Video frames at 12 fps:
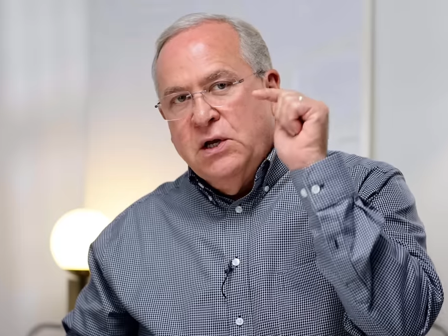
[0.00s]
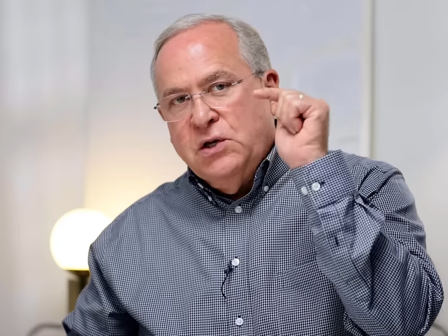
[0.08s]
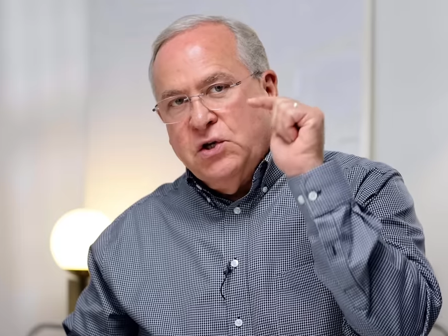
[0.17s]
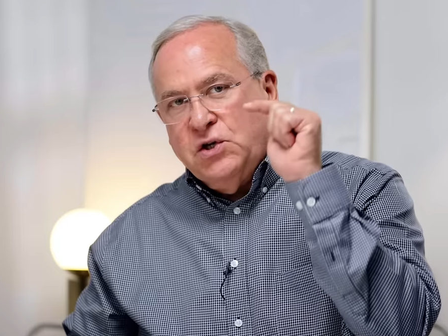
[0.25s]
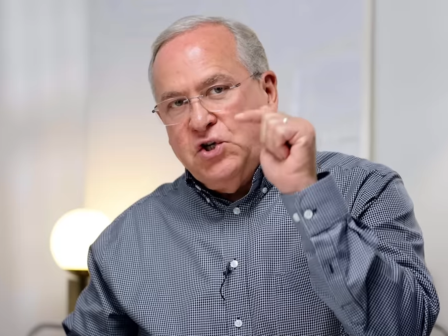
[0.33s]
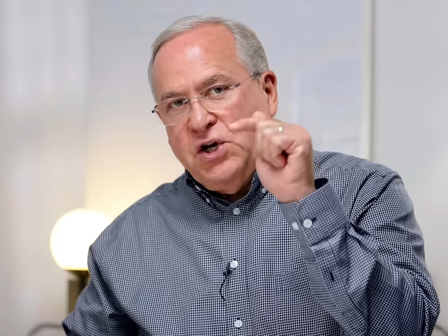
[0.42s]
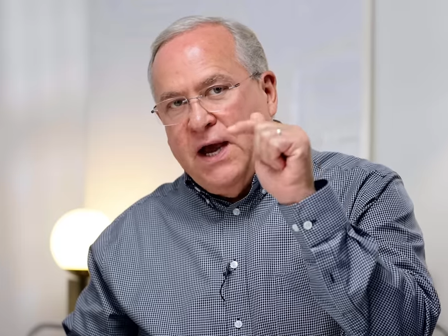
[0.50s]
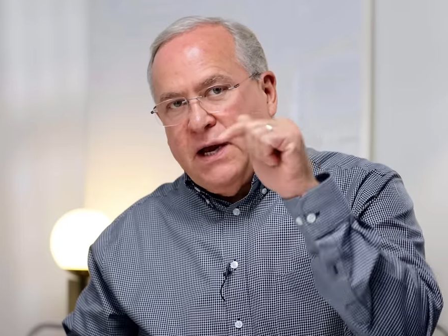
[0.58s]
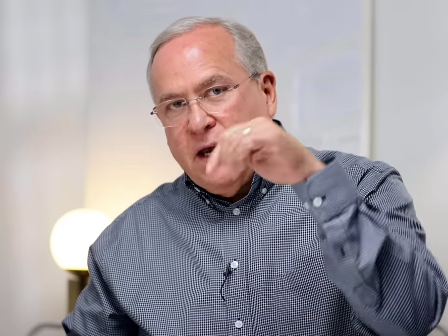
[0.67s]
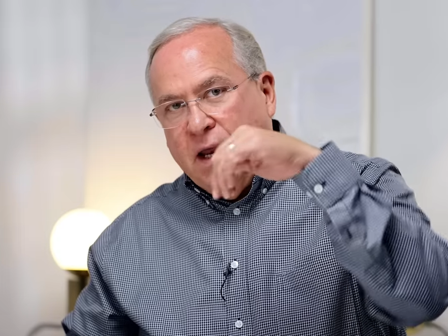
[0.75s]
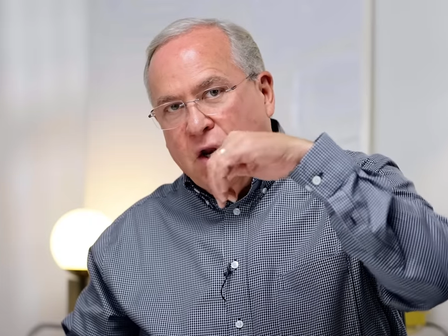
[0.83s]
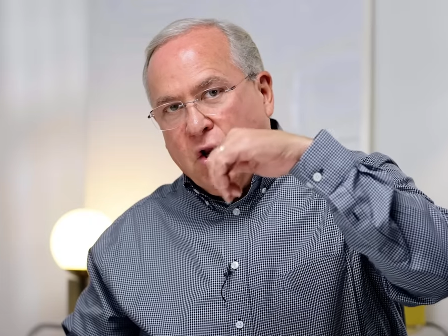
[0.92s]
to
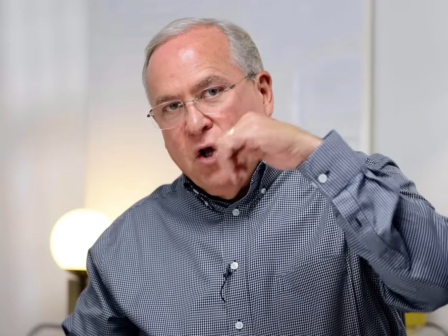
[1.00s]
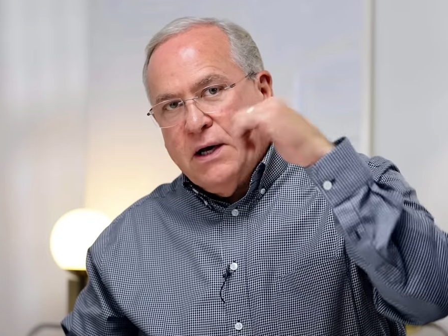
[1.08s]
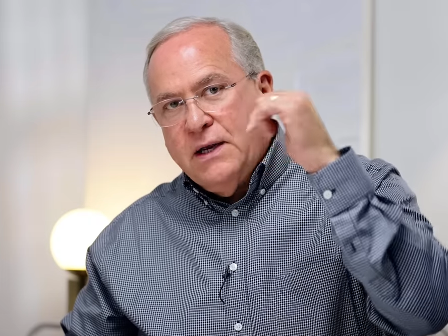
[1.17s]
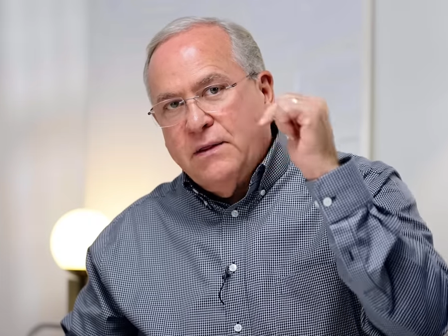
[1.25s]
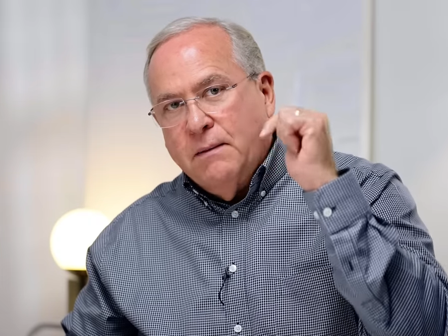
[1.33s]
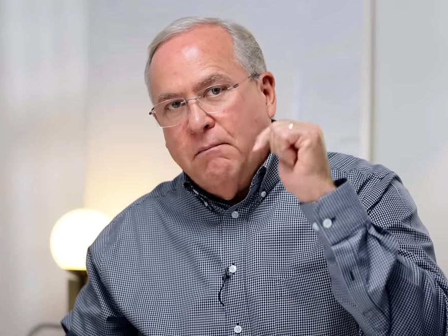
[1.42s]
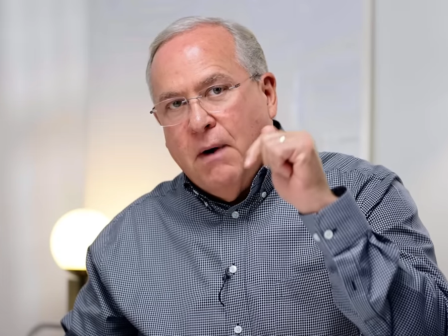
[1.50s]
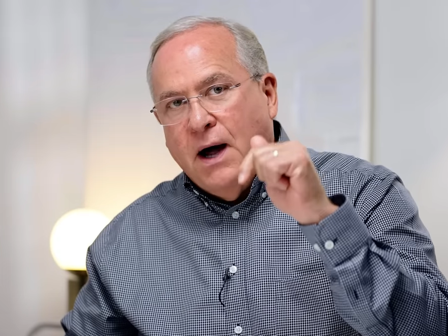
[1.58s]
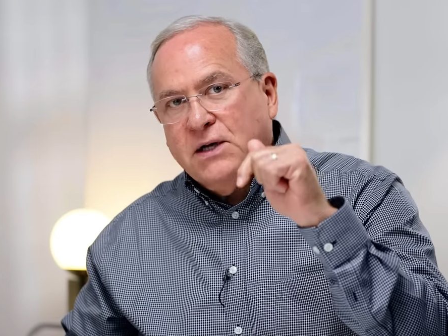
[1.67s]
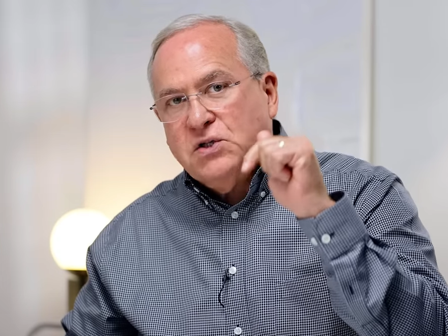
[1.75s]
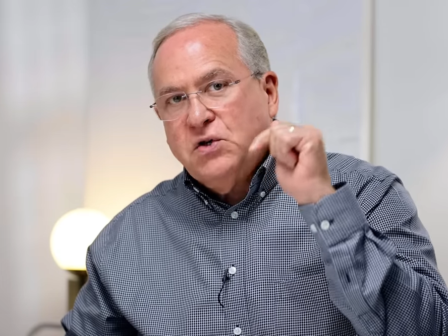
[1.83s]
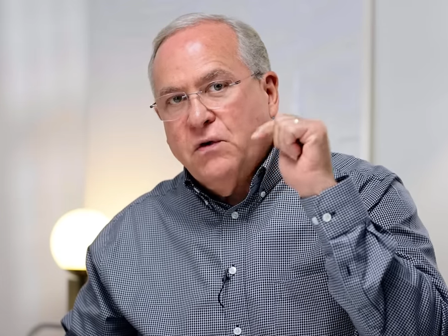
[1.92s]
check and look at the
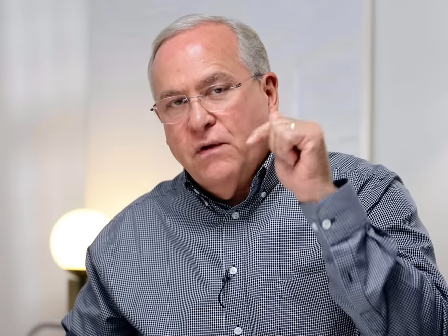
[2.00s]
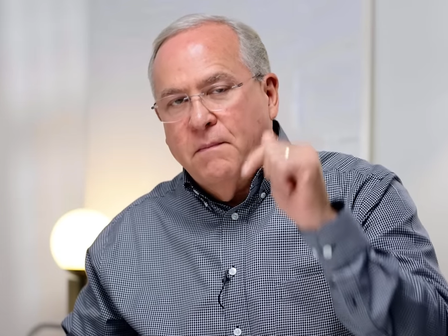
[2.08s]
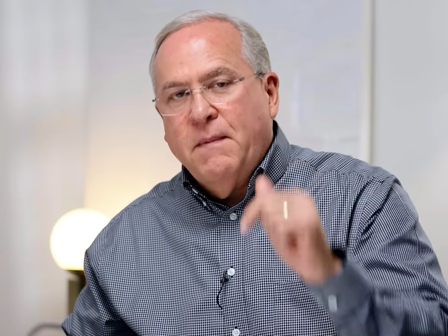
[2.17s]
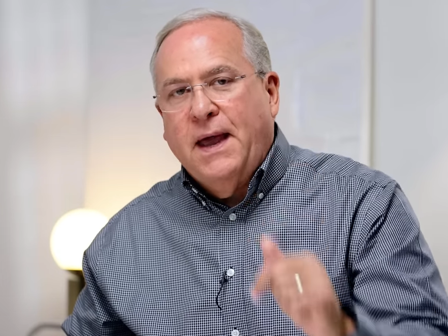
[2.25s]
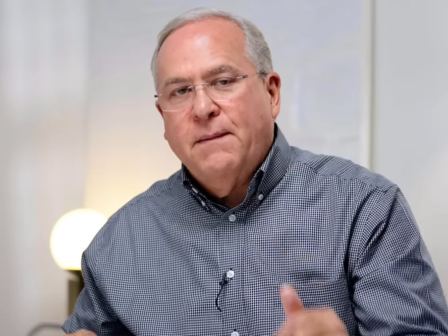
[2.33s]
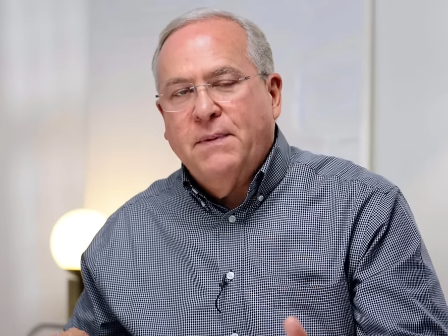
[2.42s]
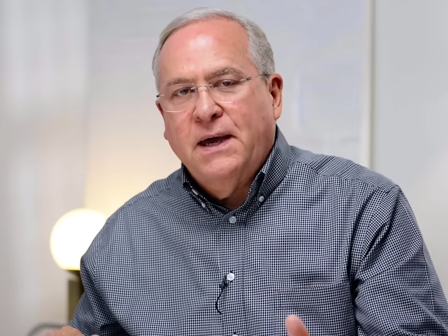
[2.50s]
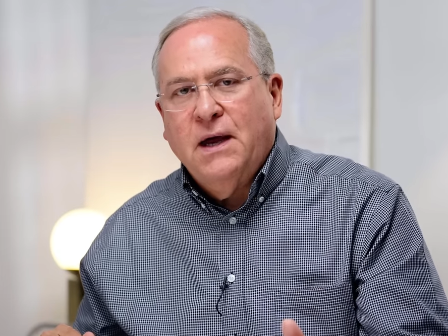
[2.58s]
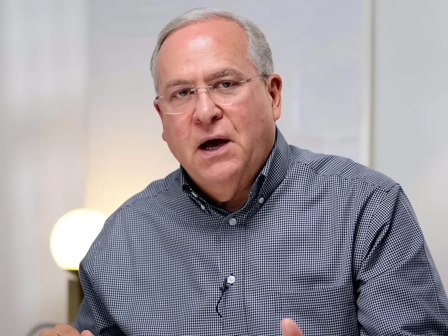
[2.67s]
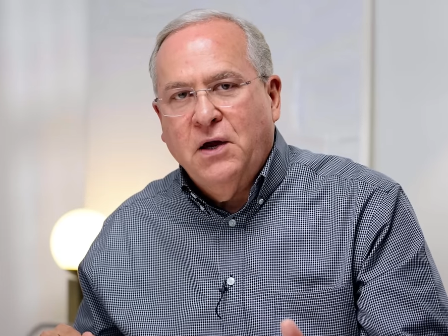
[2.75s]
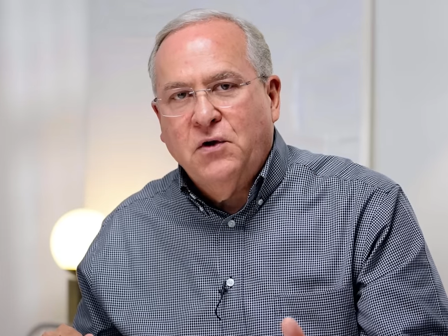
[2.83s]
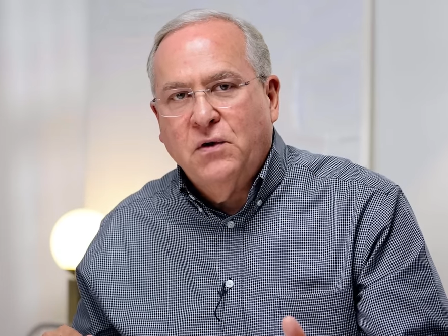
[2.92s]
monster that may be
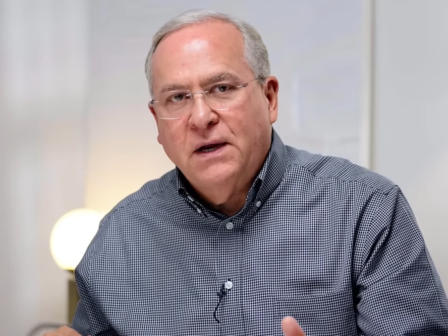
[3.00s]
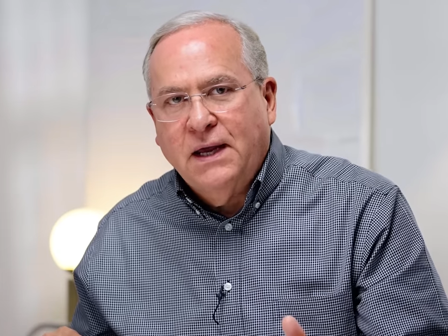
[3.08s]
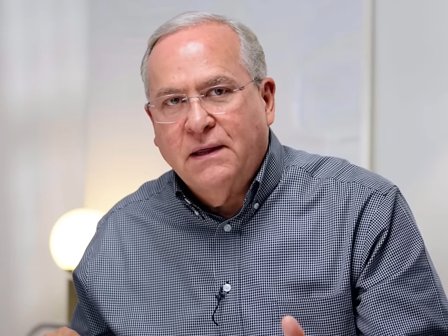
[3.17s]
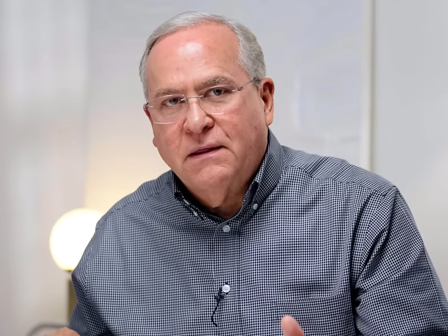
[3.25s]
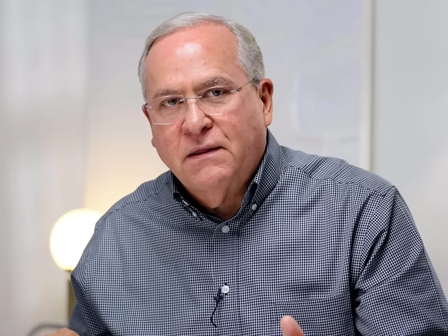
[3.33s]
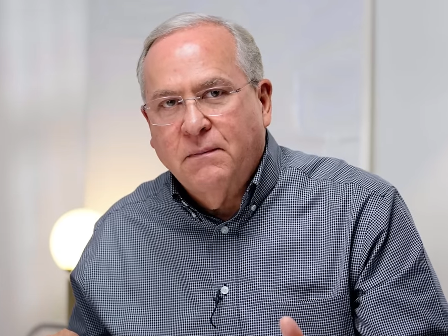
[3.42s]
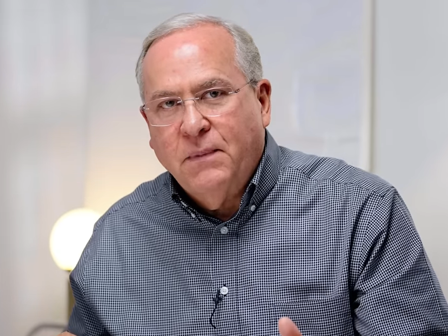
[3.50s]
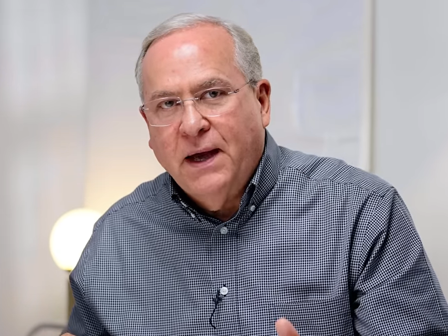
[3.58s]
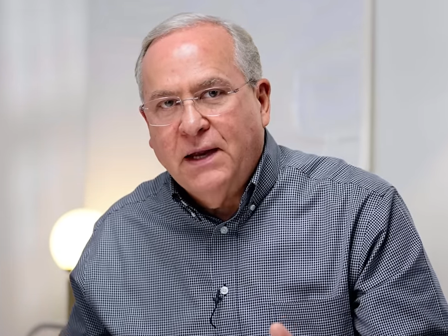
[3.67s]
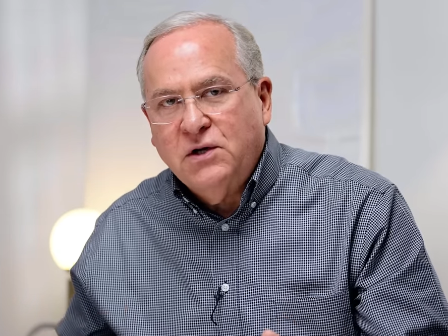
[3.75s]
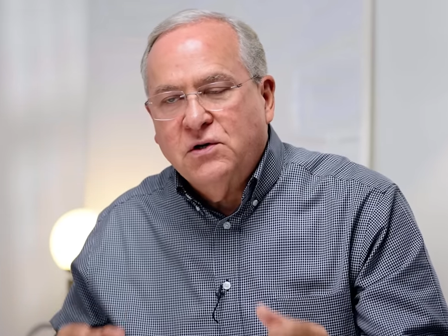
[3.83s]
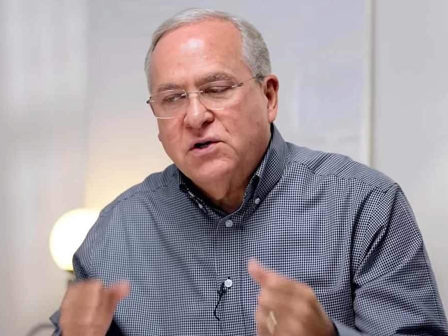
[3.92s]
underneath the bed.